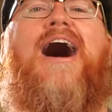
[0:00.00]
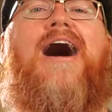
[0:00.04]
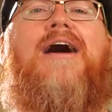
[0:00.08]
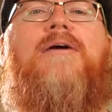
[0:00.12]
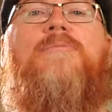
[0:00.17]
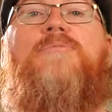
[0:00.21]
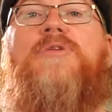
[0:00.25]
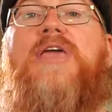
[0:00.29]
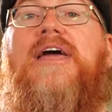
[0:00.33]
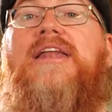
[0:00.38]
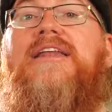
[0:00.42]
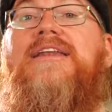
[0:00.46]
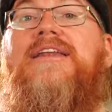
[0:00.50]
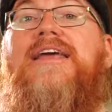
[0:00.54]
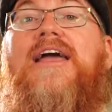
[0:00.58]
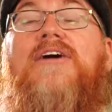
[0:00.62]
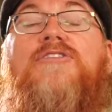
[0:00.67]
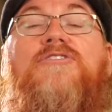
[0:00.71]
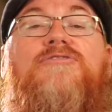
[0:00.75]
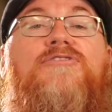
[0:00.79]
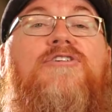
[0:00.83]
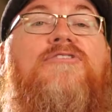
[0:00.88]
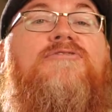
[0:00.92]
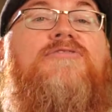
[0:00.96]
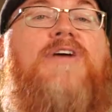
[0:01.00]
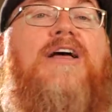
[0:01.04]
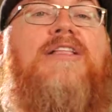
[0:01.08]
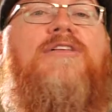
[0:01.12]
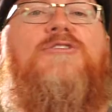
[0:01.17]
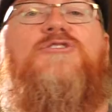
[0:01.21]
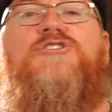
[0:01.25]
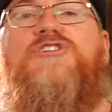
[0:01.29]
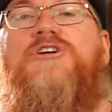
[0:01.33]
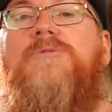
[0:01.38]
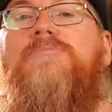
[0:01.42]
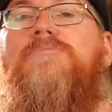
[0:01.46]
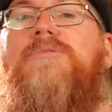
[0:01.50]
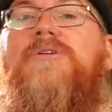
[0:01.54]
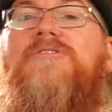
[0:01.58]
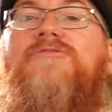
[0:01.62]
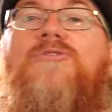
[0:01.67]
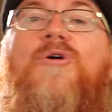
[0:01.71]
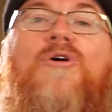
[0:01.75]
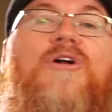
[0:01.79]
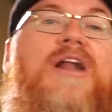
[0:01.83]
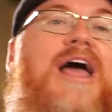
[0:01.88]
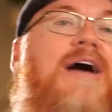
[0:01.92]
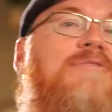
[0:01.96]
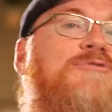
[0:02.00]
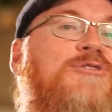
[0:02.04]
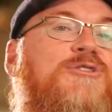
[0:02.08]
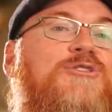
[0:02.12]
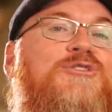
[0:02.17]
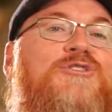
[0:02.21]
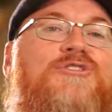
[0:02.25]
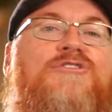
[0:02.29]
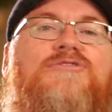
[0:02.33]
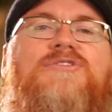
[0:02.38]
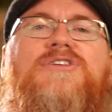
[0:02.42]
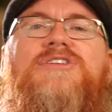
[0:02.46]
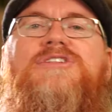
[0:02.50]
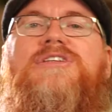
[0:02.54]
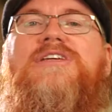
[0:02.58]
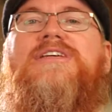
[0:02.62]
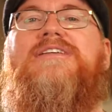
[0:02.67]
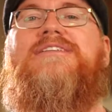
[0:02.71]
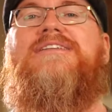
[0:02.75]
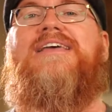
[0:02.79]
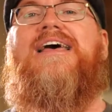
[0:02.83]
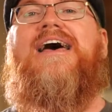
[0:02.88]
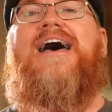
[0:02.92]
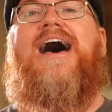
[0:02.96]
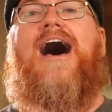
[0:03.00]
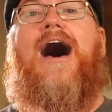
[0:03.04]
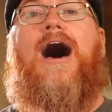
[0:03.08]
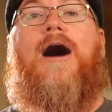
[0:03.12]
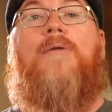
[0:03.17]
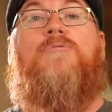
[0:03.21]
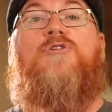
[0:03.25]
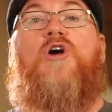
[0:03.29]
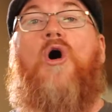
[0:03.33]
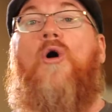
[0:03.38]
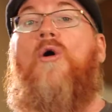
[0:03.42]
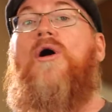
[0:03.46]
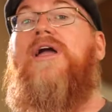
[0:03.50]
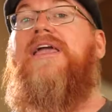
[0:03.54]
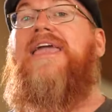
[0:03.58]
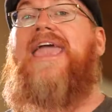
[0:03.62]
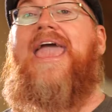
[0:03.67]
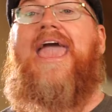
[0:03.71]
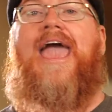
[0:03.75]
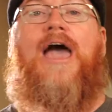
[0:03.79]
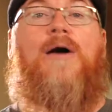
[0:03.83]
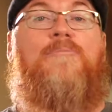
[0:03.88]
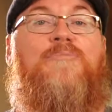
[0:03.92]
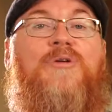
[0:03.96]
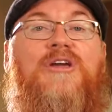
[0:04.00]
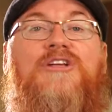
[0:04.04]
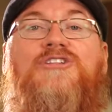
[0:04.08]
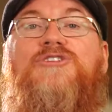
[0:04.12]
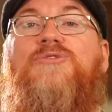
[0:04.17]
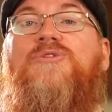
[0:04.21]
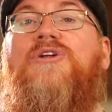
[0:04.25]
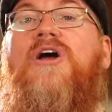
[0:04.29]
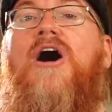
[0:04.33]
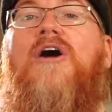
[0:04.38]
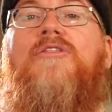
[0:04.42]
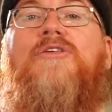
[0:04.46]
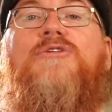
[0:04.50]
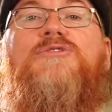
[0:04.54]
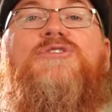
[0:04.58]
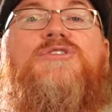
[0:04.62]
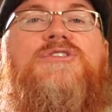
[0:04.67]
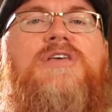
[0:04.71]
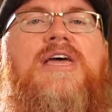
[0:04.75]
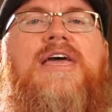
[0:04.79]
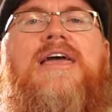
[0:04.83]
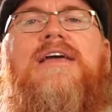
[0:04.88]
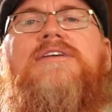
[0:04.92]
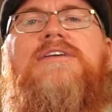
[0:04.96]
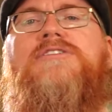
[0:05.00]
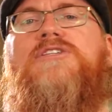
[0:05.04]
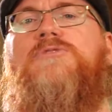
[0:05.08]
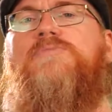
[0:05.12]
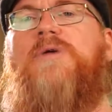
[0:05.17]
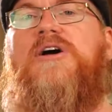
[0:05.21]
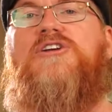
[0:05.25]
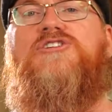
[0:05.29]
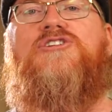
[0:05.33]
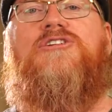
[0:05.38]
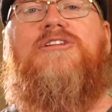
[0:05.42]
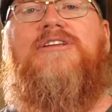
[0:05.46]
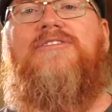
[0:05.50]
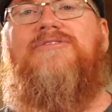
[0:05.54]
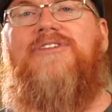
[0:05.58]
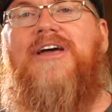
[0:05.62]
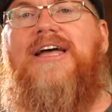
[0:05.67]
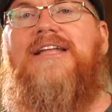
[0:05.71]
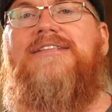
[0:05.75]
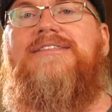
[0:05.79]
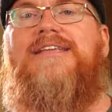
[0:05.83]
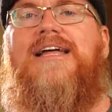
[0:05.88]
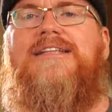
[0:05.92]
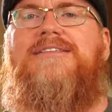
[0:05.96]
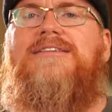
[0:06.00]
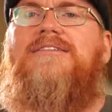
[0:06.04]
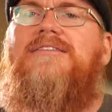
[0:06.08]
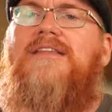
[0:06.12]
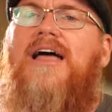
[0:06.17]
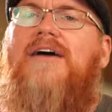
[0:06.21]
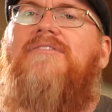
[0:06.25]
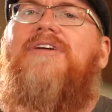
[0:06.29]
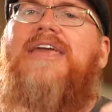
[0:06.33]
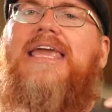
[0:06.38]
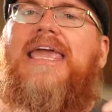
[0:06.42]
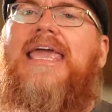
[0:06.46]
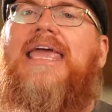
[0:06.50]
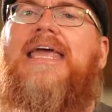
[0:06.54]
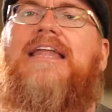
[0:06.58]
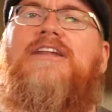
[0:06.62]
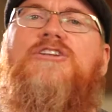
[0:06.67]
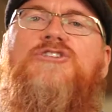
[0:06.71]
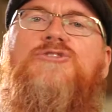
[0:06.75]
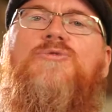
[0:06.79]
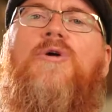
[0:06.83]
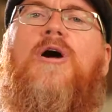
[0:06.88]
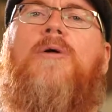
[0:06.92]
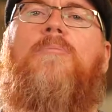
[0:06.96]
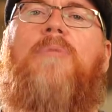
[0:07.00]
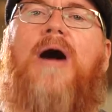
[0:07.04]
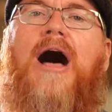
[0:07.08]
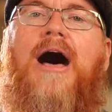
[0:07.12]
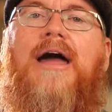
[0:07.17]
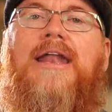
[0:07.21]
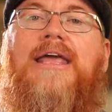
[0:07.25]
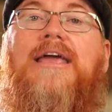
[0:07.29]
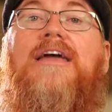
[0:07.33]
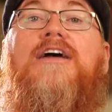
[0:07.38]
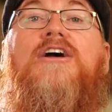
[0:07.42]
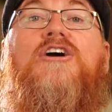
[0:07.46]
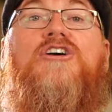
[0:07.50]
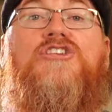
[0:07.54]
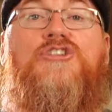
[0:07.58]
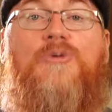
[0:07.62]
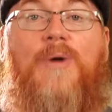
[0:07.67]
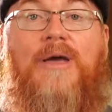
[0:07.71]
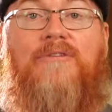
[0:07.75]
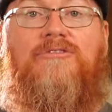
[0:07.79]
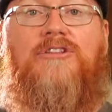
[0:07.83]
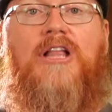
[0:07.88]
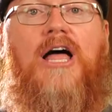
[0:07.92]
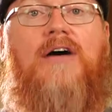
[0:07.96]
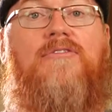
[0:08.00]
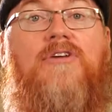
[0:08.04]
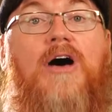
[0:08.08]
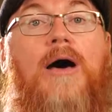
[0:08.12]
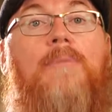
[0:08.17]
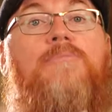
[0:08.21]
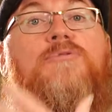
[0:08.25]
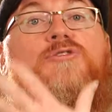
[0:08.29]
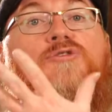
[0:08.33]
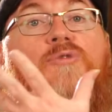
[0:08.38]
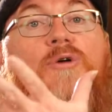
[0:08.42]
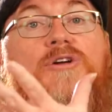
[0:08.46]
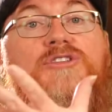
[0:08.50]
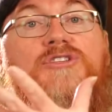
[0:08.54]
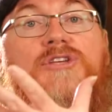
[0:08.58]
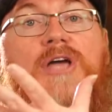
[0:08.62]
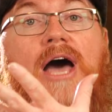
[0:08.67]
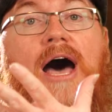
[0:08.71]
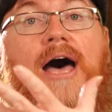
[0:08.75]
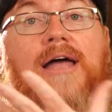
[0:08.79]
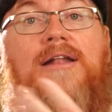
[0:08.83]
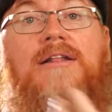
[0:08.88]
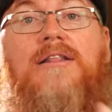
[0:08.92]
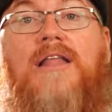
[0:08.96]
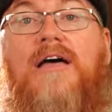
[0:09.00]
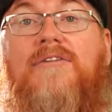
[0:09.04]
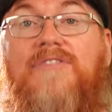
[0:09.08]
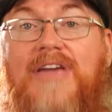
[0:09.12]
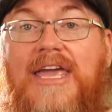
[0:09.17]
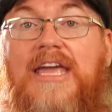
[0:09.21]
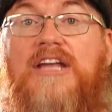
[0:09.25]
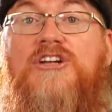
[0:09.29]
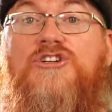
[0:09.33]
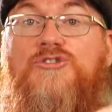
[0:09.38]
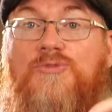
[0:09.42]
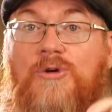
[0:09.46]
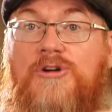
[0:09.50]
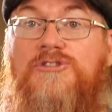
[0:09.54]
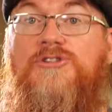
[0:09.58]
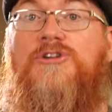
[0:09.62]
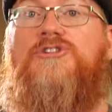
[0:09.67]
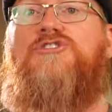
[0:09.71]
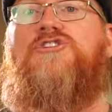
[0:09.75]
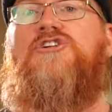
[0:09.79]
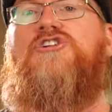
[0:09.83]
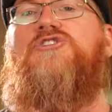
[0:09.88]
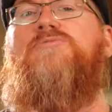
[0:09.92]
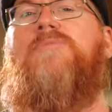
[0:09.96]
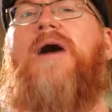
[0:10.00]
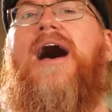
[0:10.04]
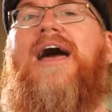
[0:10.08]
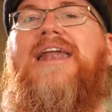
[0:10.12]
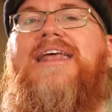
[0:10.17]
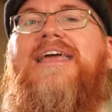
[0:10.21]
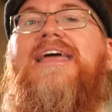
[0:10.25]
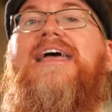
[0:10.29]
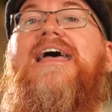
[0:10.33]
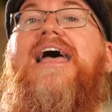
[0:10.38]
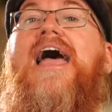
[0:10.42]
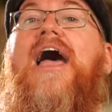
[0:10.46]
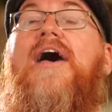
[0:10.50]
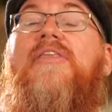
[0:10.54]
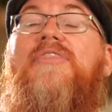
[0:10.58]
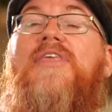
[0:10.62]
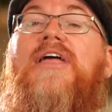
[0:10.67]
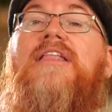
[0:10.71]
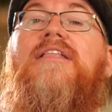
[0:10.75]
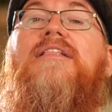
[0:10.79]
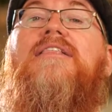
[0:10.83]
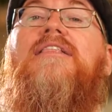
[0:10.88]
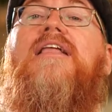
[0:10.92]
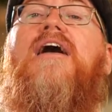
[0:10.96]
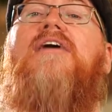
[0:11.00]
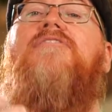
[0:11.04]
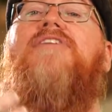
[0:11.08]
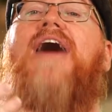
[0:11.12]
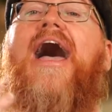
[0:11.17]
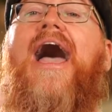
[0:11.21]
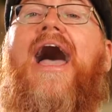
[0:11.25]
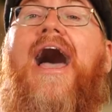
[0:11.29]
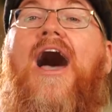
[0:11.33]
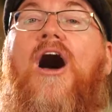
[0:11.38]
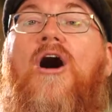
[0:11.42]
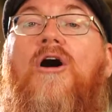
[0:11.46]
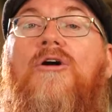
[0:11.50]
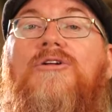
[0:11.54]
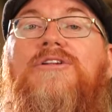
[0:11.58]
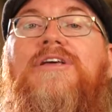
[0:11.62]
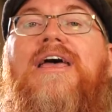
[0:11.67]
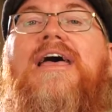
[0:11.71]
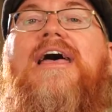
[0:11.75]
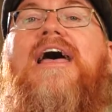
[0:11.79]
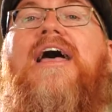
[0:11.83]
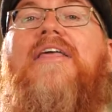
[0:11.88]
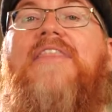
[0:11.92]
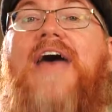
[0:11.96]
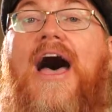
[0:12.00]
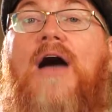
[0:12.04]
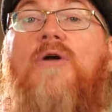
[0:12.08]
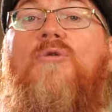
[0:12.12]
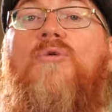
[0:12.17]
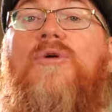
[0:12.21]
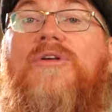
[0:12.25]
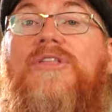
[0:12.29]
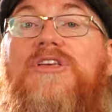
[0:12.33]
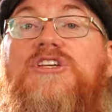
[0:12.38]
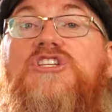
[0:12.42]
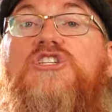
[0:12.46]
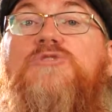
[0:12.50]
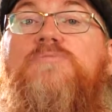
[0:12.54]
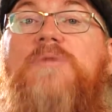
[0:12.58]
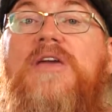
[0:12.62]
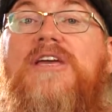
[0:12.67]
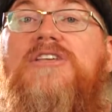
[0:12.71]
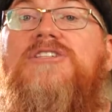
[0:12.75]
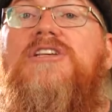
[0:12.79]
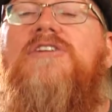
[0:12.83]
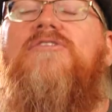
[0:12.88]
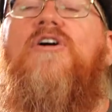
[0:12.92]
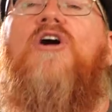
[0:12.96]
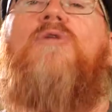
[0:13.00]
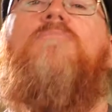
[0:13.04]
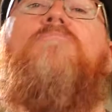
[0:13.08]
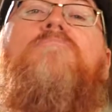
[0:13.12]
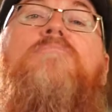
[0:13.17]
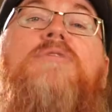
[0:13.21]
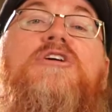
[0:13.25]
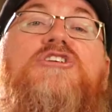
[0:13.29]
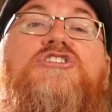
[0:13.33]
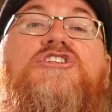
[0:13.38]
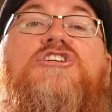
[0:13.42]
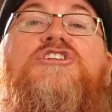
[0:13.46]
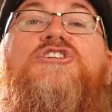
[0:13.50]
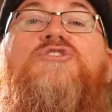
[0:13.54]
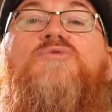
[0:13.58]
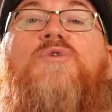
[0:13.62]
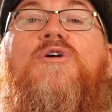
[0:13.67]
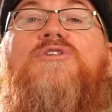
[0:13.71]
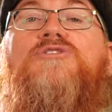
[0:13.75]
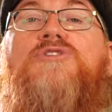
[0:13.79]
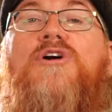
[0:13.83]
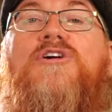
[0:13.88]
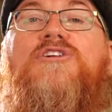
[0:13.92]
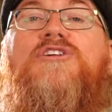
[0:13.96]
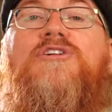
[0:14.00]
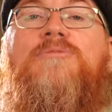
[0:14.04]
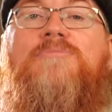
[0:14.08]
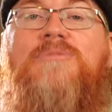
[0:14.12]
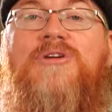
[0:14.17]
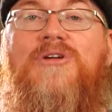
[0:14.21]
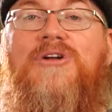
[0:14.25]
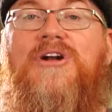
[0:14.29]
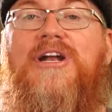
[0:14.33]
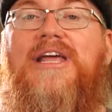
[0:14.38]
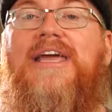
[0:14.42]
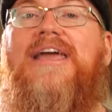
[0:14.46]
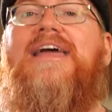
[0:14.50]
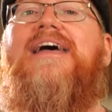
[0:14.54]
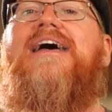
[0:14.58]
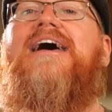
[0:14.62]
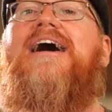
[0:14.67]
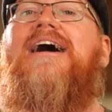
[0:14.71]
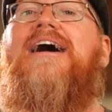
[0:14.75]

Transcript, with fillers: of uh, getting together for fellowship before and after services, of uh, going camp camping, doing all those things, special events. That's loving into our body. So we have love up towards God, love in towards our church body, and then love out. That really speaks of our mission towards our community,